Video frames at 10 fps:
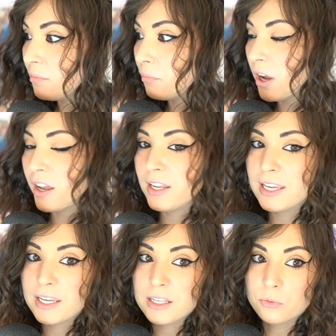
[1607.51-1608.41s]
But
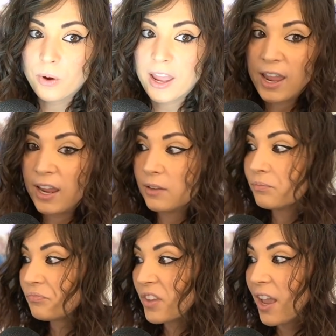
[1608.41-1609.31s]
anyway,
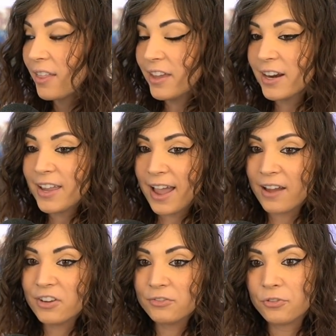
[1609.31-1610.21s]
there you
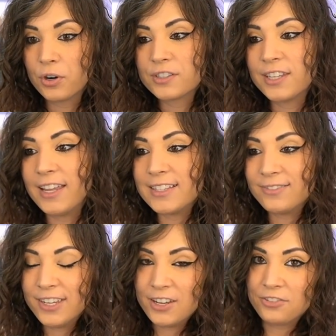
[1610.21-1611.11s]
have it for today's
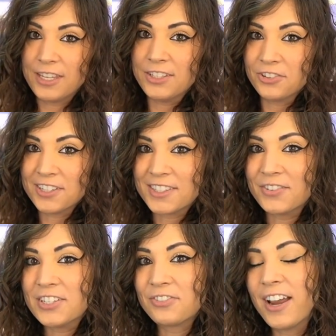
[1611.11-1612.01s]
video. Thank you all so
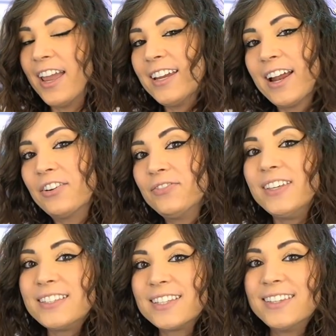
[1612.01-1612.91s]
much for hanging out with
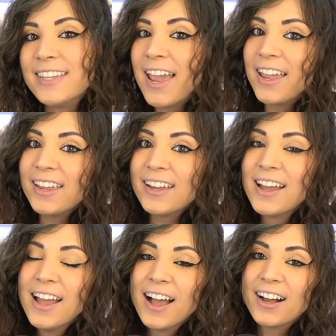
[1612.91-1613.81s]
me today.
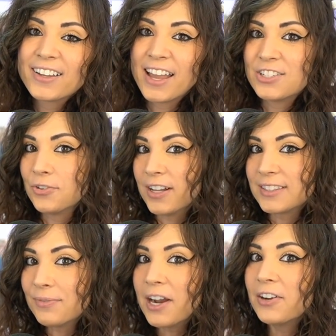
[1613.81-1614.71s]
I'll catch you all
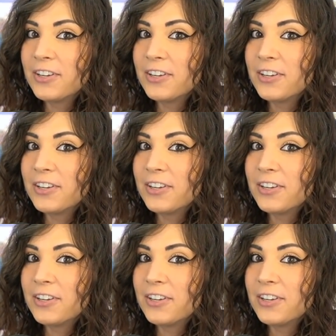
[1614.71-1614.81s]
tomorrow.